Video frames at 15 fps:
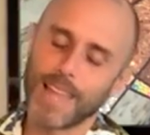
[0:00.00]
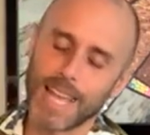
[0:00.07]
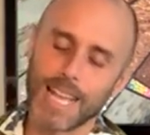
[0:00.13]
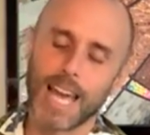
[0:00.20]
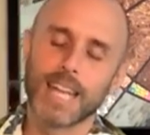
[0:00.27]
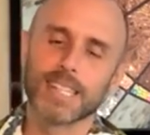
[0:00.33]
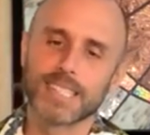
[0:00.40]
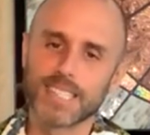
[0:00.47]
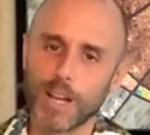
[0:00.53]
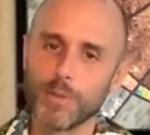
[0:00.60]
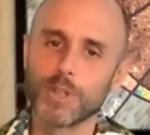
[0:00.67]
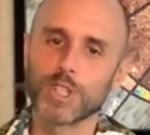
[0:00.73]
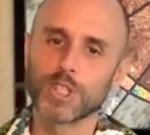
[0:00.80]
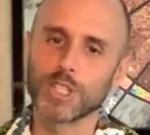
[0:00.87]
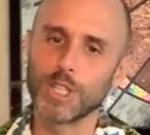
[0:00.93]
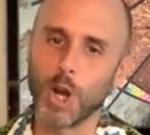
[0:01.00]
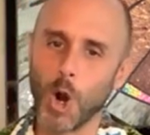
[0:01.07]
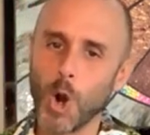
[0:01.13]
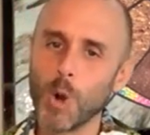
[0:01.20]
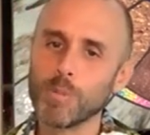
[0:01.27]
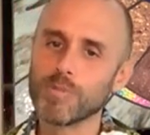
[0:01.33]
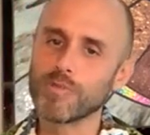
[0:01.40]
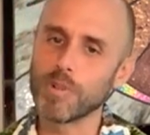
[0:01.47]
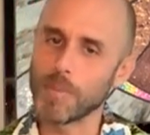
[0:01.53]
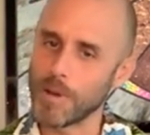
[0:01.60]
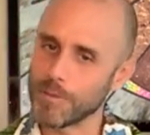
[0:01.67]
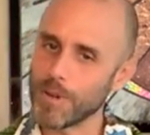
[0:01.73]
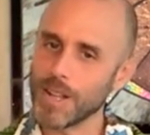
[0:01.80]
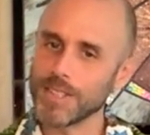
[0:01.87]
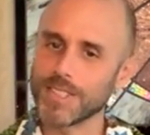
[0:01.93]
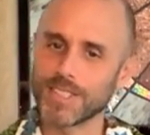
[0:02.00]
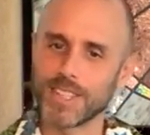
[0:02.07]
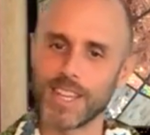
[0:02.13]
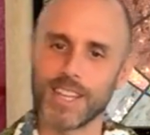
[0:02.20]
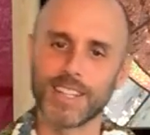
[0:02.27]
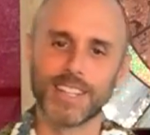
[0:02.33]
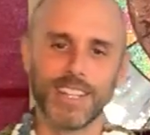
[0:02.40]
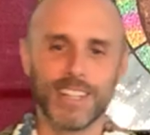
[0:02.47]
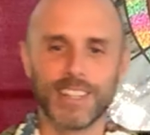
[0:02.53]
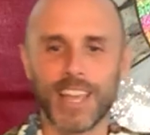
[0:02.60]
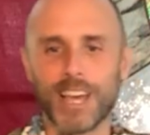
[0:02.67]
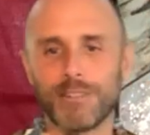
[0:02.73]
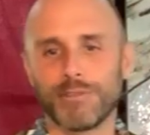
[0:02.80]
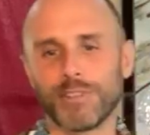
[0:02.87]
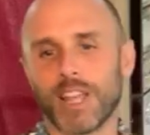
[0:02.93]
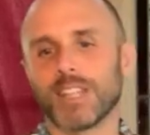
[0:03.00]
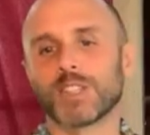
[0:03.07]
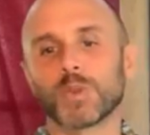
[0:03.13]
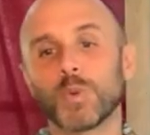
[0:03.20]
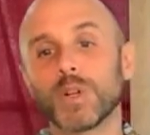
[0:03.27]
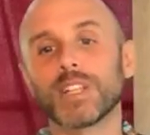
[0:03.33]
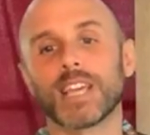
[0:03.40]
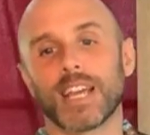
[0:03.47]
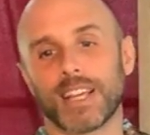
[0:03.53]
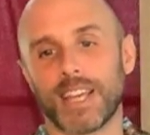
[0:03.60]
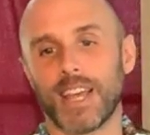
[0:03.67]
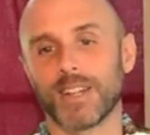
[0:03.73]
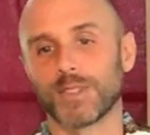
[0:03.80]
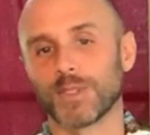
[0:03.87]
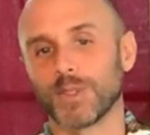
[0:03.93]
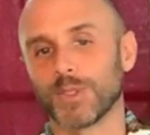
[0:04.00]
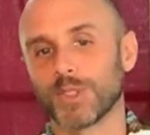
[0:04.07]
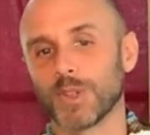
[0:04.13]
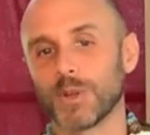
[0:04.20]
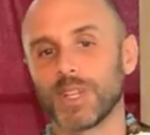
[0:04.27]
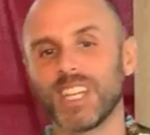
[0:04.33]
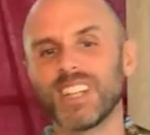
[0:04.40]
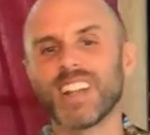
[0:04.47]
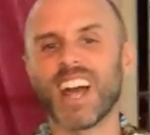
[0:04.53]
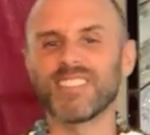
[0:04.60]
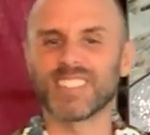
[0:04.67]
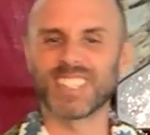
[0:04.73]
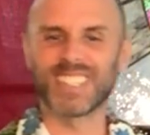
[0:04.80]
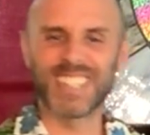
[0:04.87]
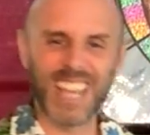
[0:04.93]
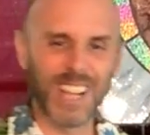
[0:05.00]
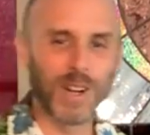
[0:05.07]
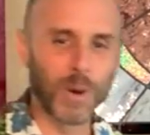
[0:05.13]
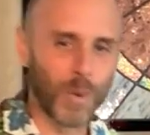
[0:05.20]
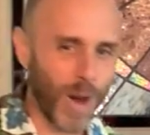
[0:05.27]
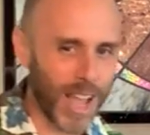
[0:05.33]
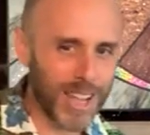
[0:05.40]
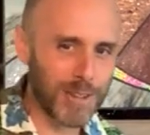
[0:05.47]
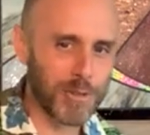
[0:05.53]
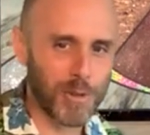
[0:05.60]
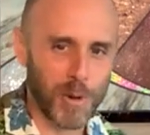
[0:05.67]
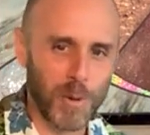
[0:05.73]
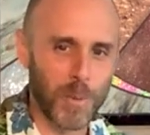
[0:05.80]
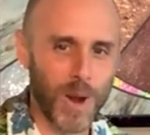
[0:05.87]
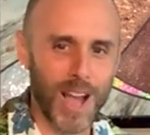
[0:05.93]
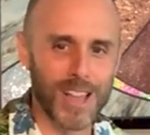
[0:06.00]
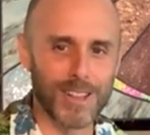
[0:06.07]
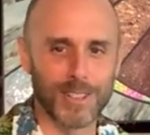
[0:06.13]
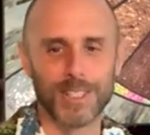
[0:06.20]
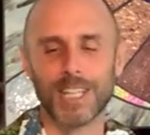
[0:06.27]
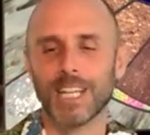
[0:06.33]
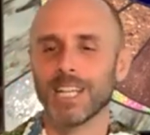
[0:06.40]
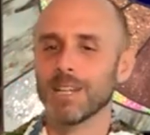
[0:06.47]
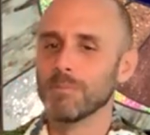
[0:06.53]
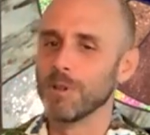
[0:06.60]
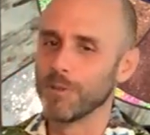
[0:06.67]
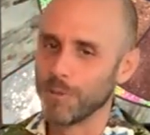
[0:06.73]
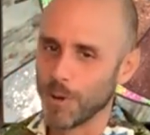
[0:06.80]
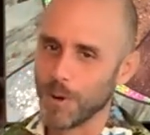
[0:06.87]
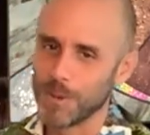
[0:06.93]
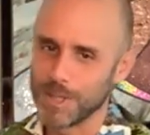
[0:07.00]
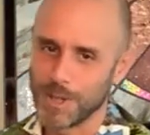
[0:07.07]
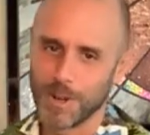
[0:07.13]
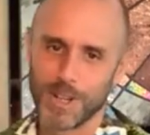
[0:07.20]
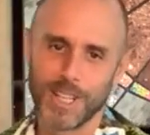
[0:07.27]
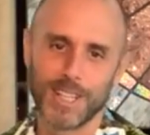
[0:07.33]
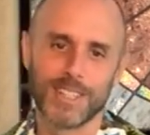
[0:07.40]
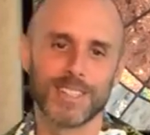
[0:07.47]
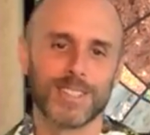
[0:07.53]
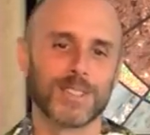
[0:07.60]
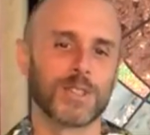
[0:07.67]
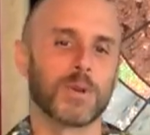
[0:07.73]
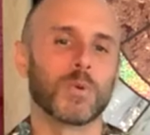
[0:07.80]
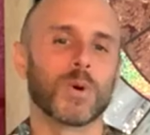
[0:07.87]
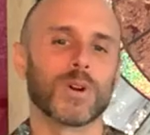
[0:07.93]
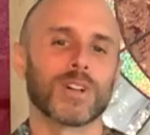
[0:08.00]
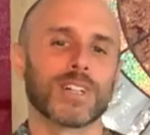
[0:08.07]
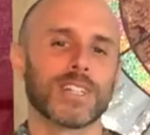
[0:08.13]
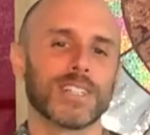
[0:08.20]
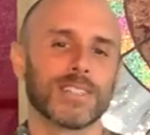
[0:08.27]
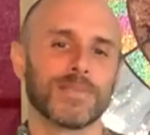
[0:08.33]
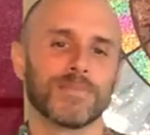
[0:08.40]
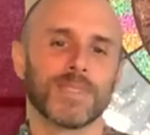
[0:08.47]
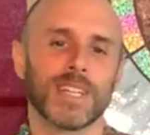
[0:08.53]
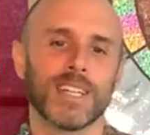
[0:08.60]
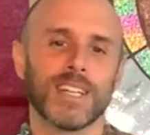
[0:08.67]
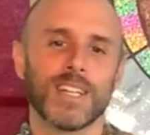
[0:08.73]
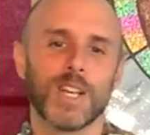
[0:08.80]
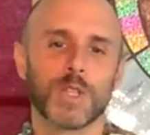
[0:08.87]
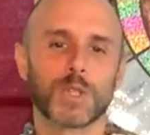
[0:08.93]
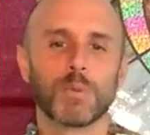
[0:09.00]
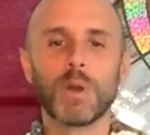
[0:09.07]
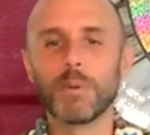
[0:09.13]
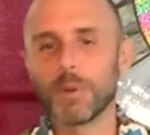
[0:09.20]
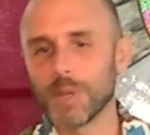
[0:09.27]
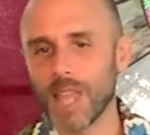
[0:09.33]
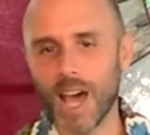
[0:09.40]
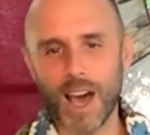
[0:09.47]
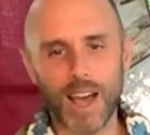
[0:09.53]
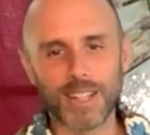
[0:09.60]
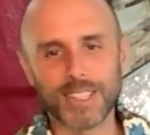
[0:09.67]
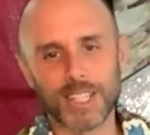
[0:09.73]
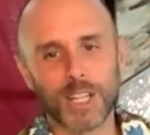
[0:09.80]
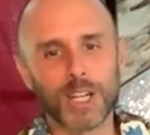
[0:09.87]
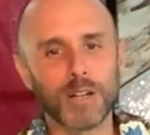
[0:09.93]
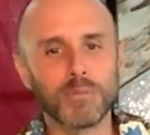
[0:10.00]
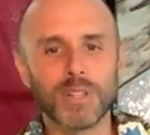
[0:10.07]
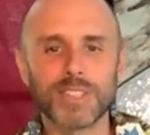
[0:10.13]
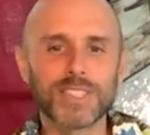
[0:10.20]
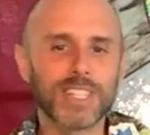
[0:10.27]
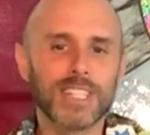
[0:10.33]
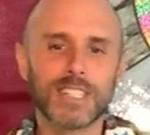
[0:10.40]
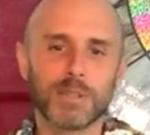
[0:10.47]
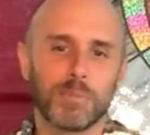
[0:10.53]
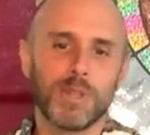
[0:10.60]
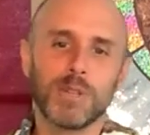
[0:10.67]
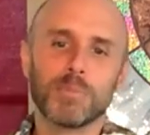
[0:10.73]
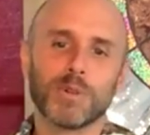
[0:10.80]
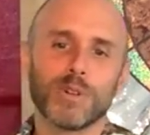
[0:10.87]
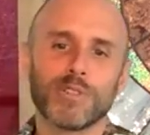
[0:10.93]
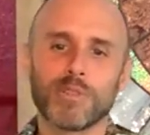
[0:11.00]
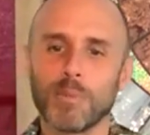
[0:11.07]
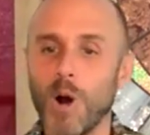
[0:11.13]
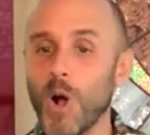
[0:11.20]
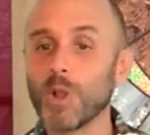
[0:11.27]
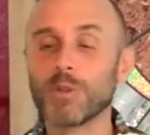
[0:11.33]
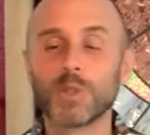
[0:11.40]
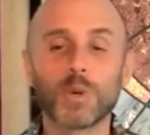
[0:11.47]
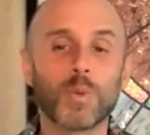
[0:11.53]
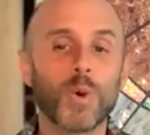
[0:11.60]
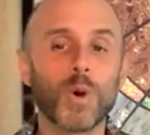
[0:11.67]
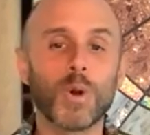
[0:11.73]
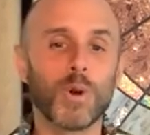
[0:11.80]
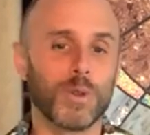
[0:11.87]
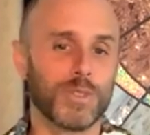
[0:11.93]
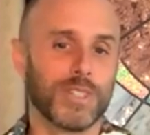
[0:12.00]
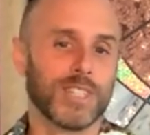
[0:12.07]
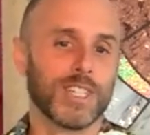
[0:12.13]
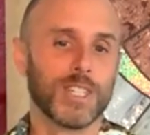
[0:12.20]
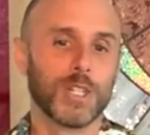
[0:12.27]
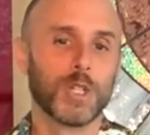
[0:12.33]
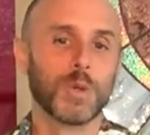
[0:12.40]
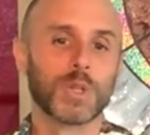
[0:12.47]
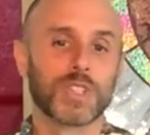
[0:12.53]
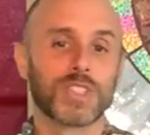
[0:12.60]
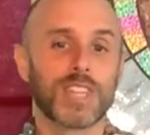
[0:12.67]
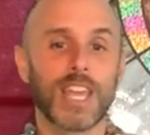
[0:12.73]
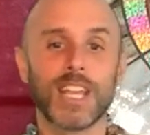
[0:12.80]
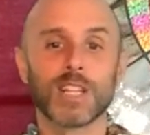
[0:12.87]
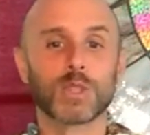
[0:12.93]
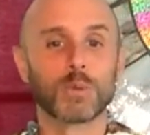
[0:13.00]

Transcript: I kind of selfishly hoped, for my friend's sake, that flights would get canceled so he'd have to stay in Hawaii for a while before returning to work. So we were in the hot tub listening to people from all over the world who were staying